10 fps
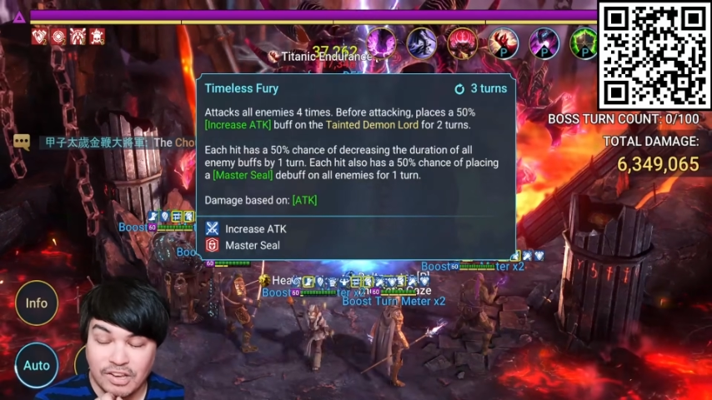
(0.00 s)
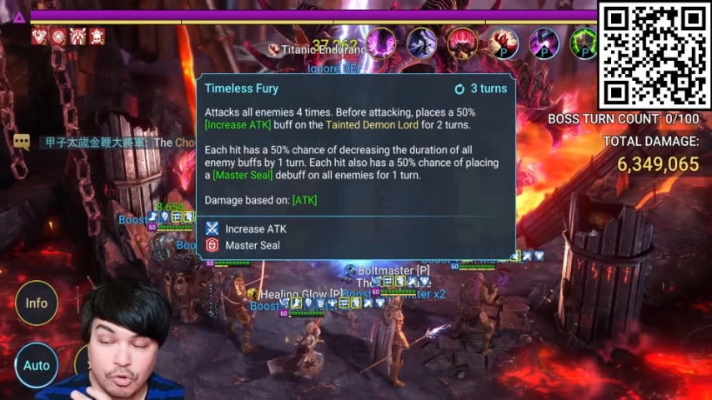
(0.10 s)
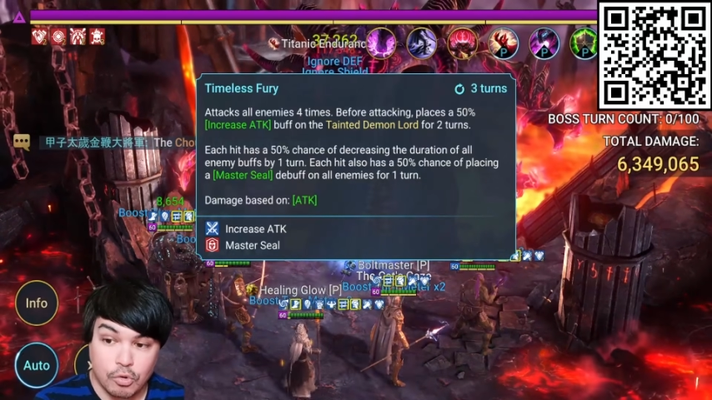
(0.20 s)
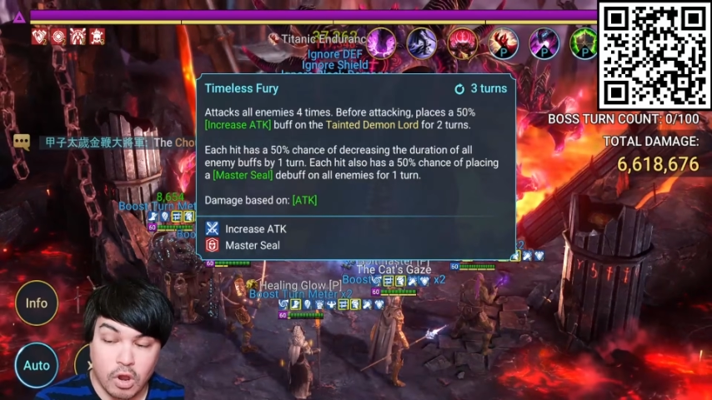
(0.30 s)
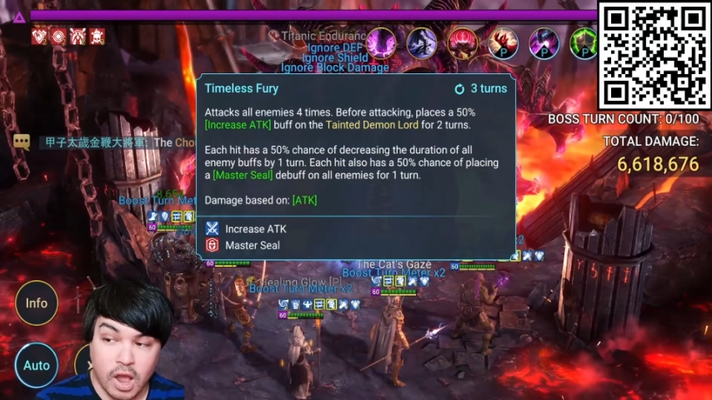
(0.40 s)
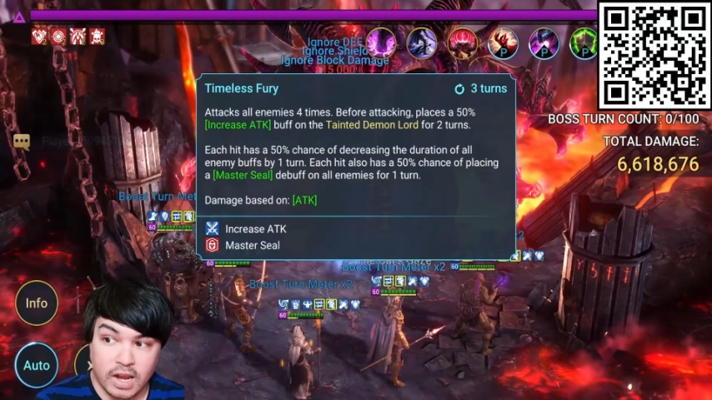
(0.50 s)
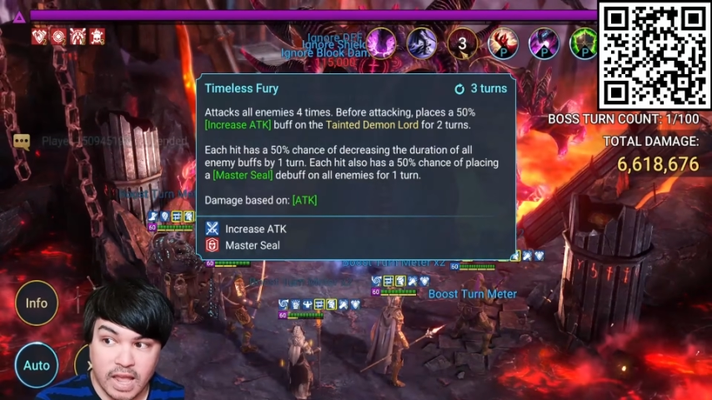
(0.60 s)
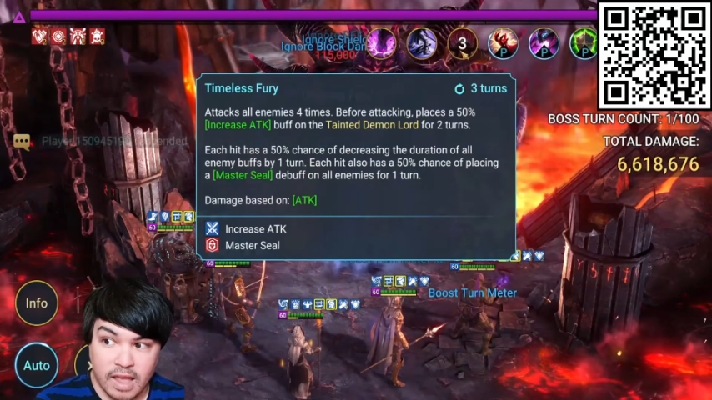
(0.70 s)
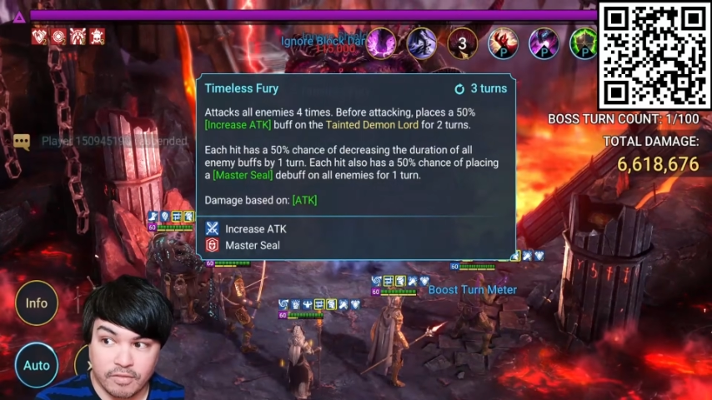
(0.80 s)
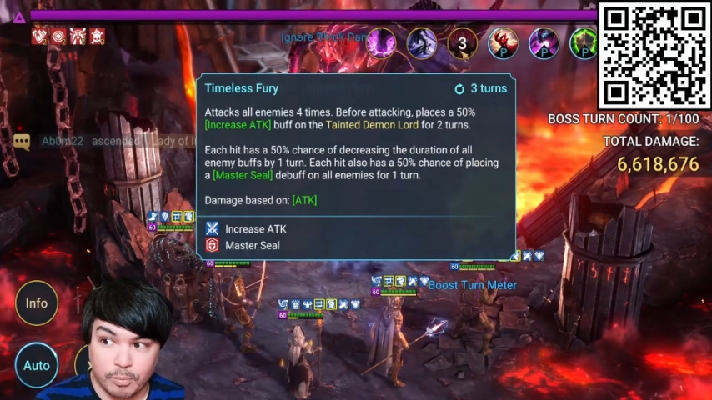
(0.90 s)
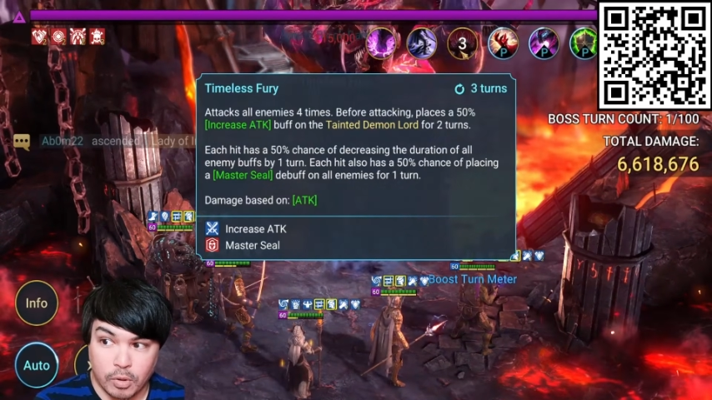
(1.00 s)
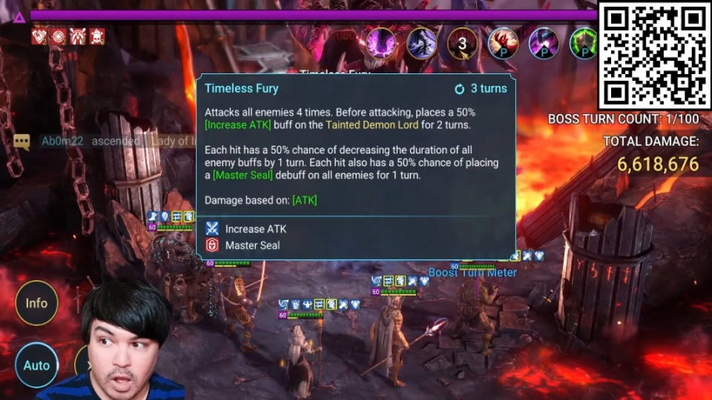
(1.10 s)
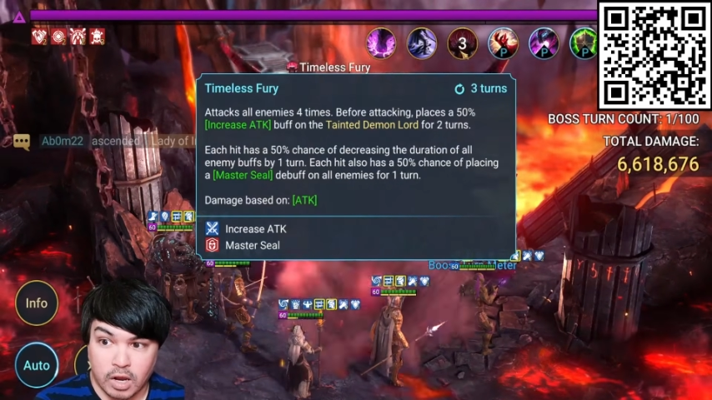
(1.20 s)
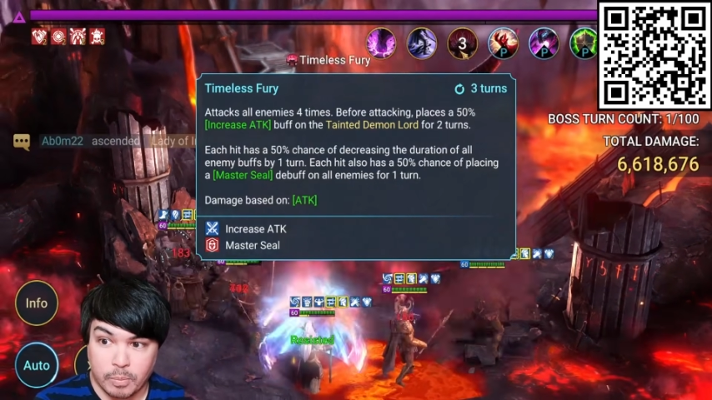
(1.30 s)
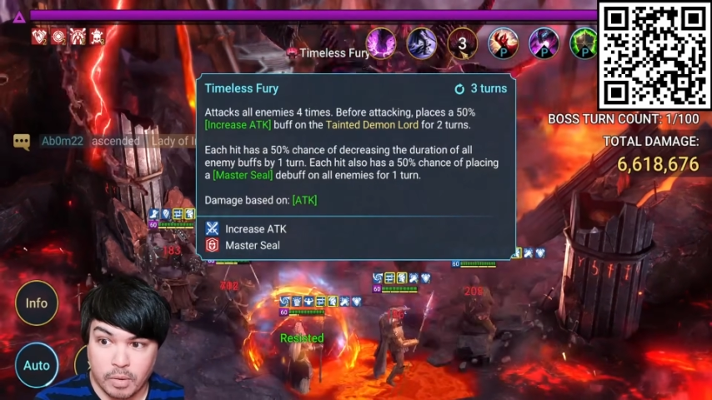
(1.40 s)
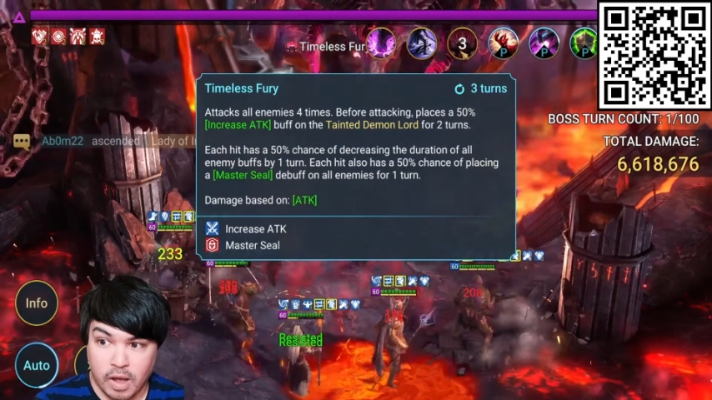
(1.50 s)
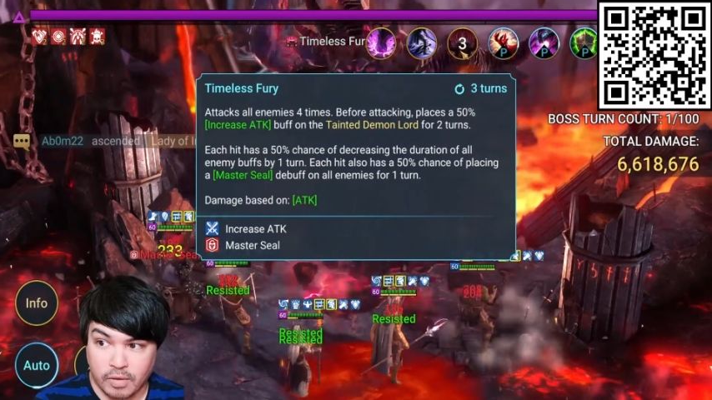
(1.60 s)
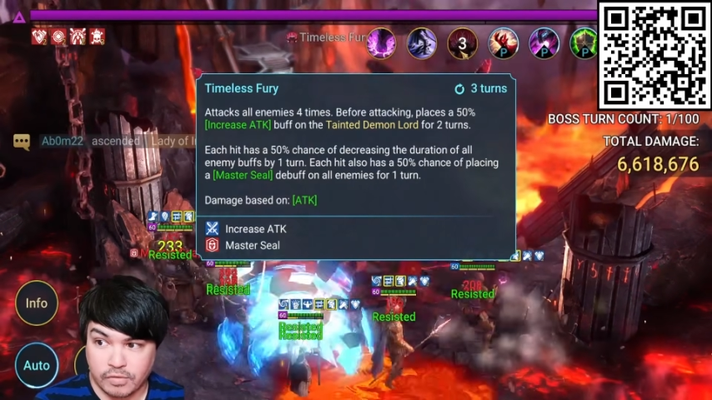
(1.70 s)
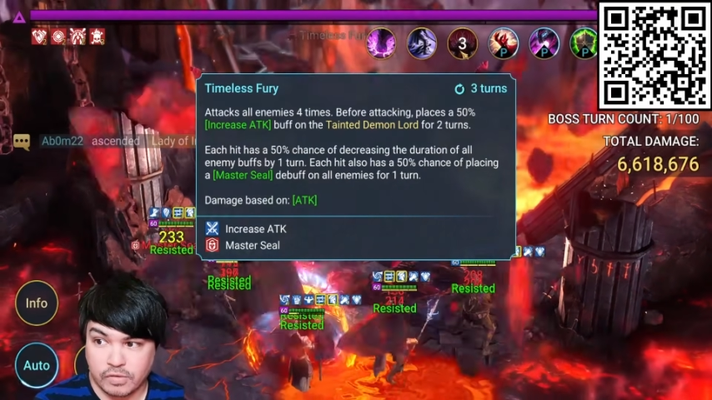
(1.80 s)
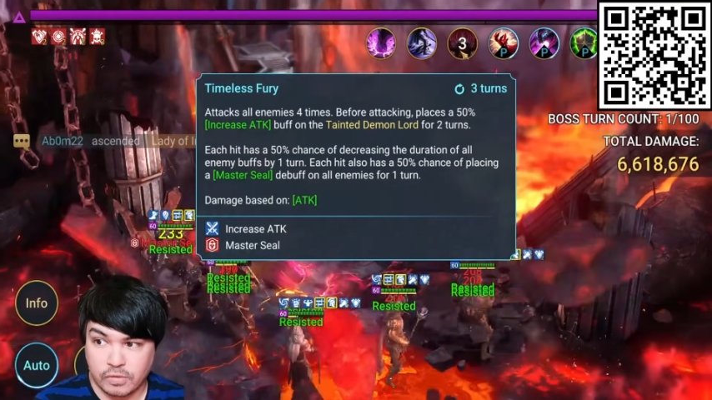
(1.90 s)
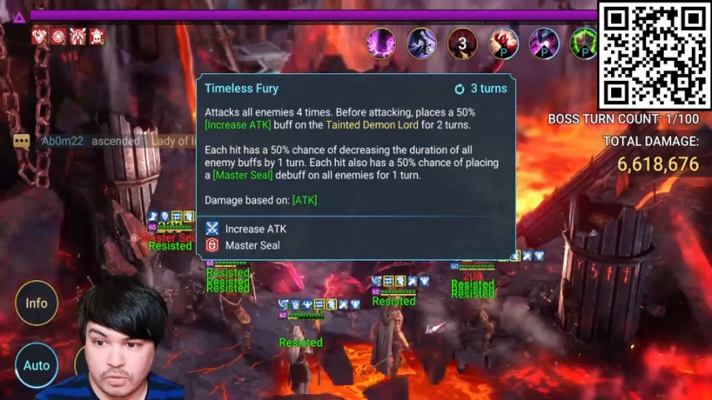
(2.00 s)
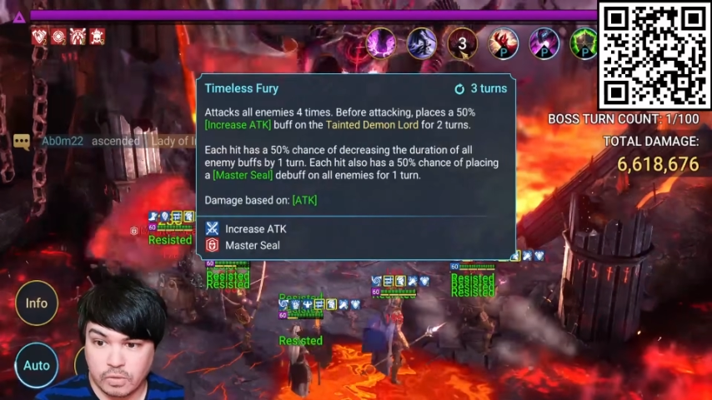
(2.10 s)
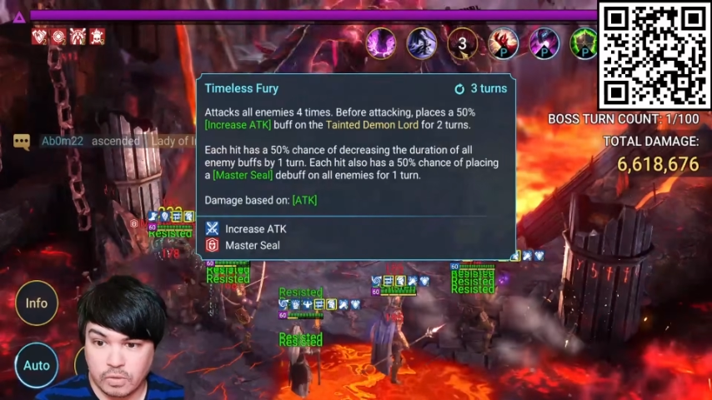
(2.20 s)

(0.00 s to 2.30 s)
I do not have block buffs.